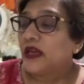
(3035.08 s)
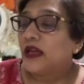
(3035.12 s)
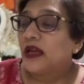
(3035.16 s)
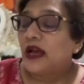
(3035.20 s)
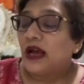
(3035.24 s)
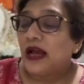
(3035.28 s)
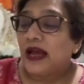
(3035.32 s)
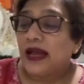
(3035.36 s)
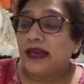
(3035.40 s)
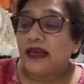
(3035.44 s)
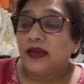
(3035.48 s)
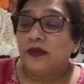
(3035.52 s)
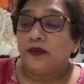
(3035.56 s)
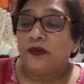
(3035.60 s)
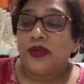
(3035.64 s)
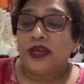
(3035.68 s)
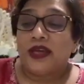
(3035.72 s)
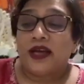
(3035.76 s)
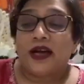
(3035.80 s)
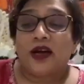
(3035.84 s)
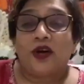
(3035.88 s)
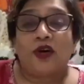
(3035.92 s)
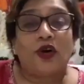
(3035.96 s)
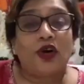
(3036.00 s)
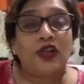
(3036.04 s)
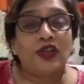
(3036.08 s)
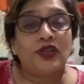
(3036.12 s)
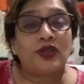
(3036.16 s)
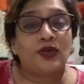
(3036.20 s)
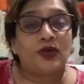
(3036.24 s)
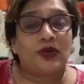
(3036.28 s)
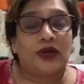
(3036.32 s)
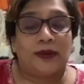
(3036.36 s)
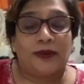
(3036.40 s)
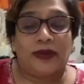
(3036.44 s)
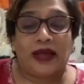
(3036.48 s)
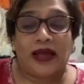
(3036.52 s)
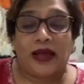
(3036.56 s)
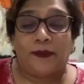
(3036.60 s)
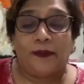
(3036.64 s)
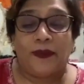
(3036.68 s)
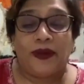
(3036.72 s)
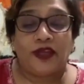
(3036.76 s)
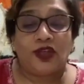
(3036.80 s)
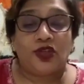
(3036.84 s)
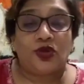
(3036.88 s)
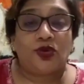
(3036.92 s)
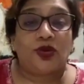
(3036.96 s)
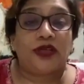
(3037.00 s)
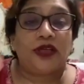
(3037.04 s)
And we are also, I'm
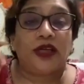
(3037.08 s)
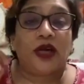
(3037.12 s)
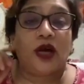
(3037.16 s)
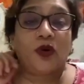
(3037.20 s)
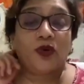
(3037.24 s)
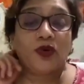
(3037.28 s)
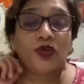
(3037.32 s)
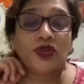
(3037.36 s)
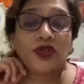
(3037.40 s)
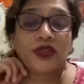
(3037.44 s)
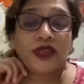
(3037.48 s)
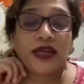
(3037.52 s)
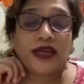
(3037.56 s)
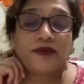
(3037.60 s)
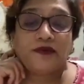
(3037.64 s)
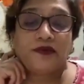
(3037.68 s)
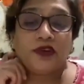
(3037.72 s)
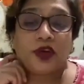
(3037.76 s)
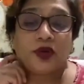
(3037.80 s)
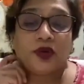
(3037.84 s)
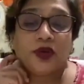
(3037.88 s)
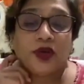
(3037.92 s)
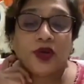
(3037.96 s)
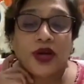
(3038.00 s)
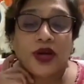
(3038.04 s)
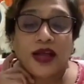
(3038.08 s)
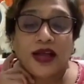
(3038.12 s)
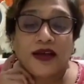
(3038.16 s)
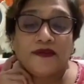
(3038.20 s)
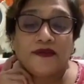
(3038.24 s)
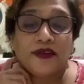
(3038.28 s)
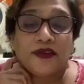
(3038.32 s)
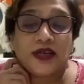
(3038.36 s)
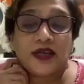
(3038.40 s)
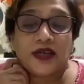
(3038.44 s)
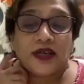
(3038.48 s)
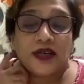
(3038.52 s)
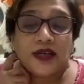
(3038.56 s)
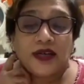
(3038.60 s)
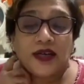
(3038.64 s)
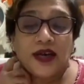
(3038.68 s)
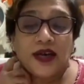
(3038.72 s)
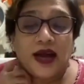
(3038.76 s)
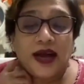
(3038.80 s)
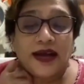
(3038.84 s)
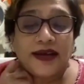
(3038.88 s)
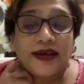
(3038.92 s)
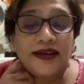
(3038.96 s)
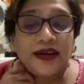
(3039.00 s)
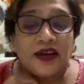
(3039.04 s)
happy to announce that we're going to have a
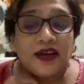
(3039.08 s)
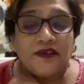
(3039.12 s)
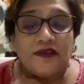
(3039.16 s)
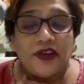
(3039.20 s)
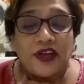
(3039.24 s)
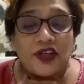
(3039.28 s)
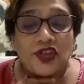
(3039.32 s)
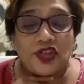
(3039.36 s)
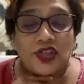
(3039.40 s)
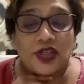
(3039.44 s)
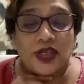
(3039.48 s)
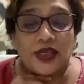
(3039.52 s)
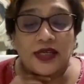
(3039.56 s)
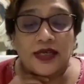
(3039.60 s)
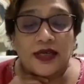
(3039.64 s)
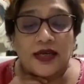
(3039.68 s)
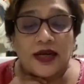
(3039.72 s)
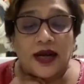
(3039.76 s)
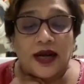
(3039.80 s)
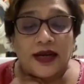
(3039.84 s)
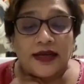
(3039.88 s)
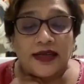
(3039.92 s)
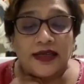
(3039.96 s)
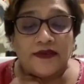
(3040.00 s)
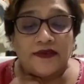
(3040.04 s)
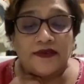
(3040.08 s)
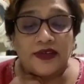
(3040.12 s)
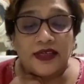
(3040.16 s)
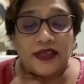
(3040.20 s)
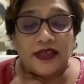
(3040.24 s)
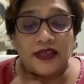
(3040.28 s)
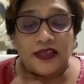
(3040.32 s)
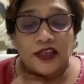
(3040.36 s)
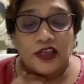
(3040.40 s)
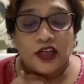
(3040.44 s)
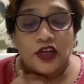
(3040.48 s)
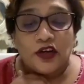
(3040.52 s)
Hydrafacial Carnival